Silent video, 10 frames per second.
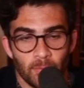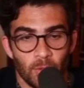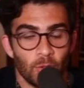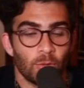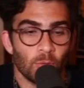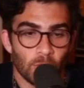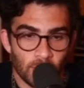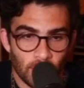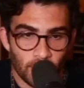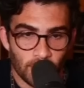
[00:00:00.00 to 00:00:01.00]
An
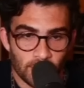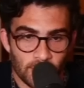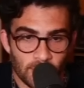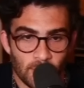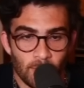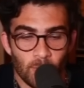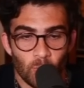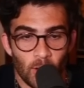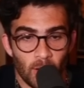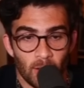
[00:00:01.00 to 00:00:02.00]
authoritarian system
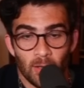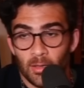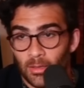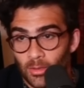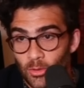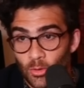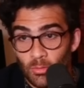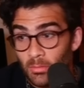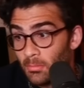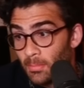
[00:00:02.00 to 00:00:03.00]
where
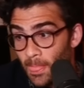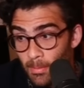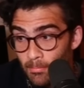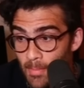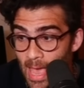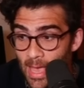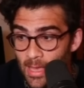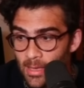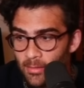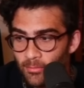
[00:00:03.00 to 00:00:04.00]
you
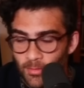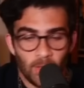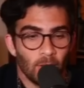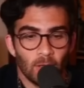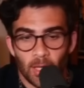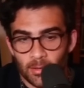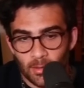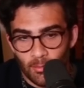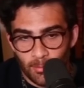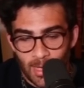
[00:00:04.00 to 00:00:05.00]
may feel like the
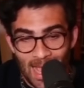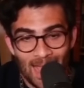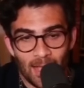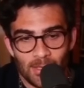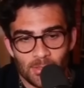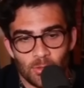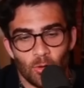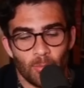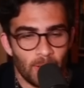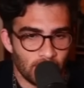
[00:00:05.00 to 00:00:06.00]
government has
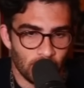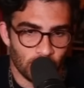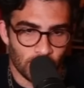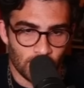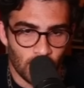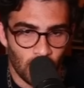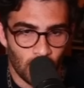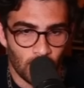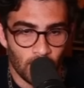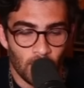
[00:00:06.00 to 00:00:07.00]
your best interest at
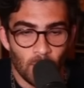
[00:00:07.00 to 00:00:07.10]
heart,